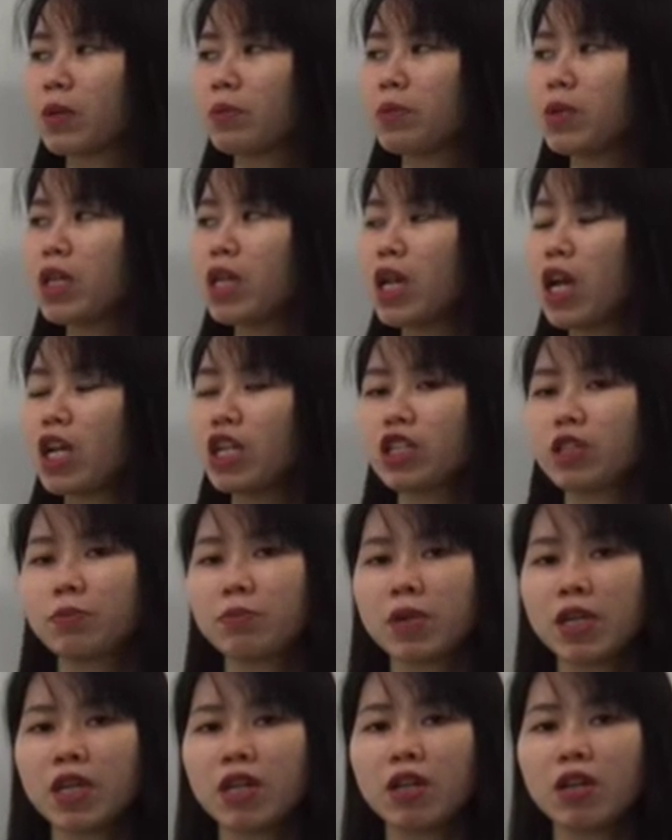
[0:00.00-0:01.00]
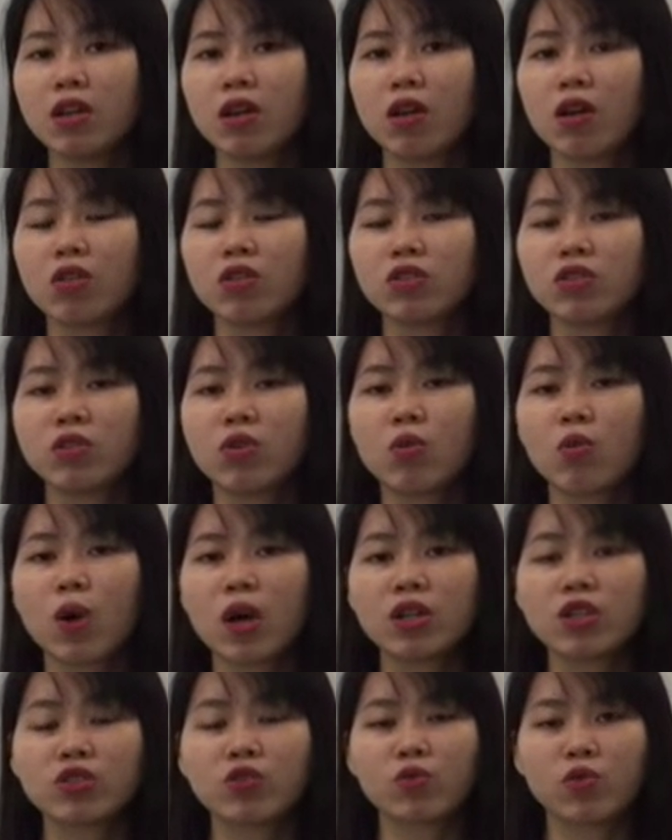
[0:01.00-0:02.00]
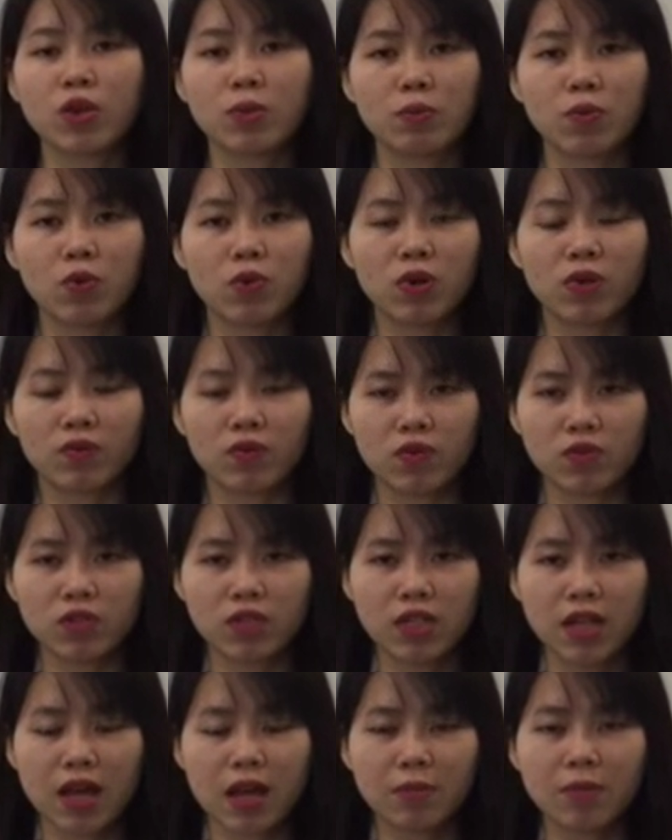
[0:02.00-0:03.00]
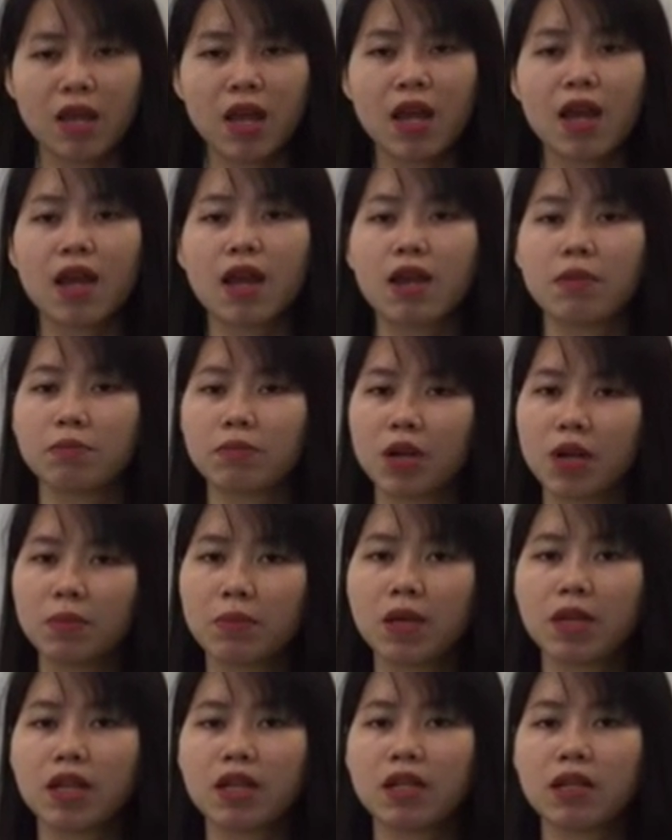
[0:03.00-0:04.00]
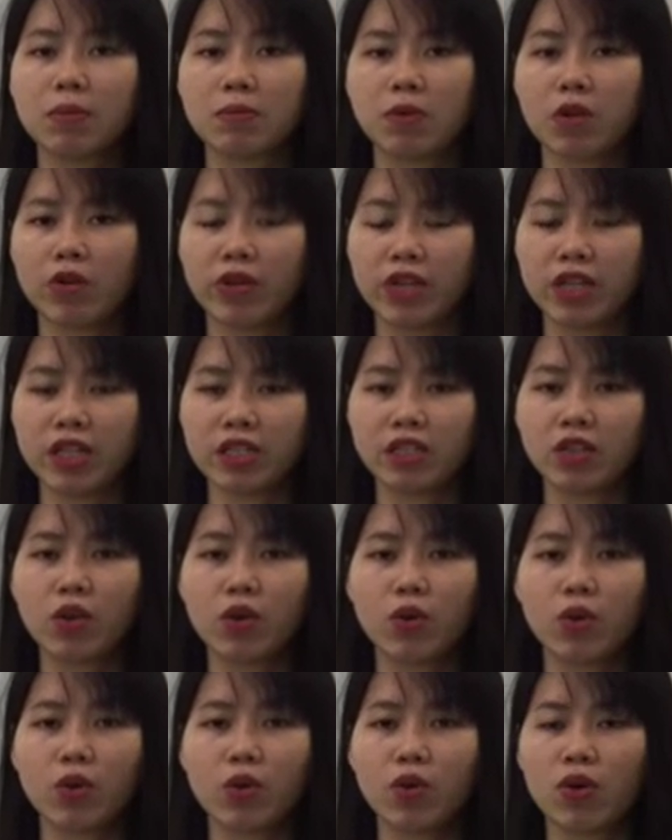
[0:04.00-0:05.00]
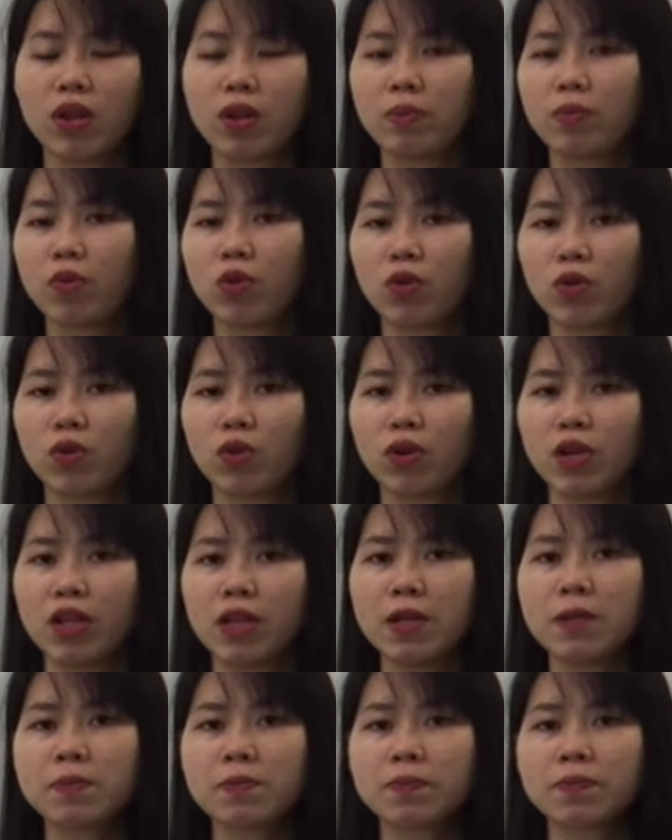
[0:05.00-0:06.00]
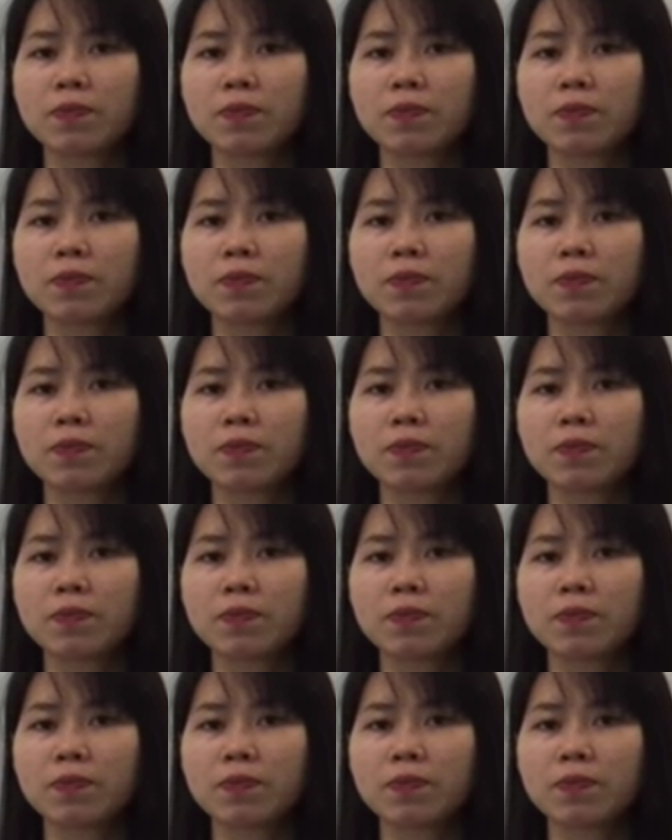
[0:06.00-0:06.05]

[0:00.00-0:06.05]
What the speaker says: BHP also want to remove the full-time and permanent employees who live locally.